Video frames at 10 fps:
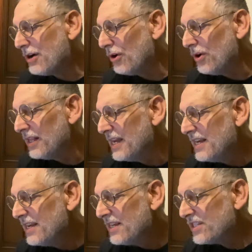hole
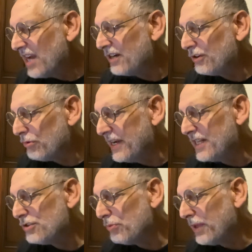sun
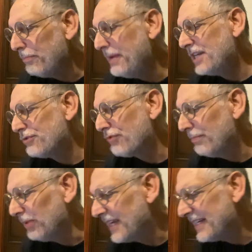grins with meat
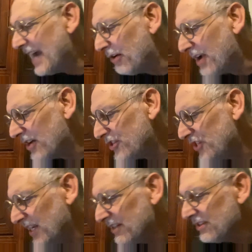dribbling down our
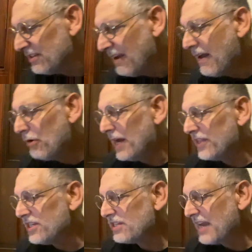chins while
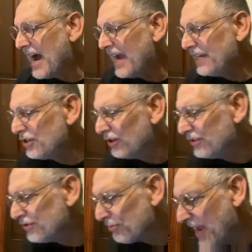the sky
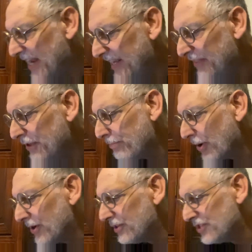turns red and the
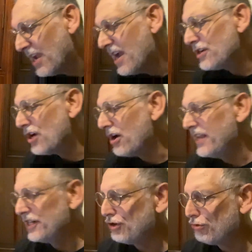birds turn
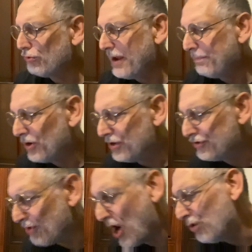into Reaper
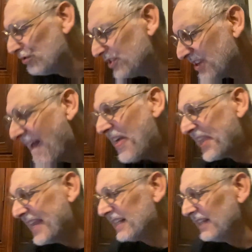drones
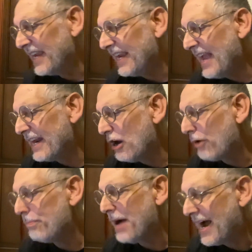giggling at our
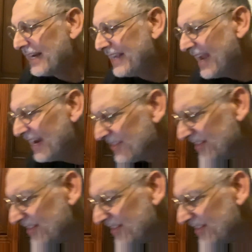podcasts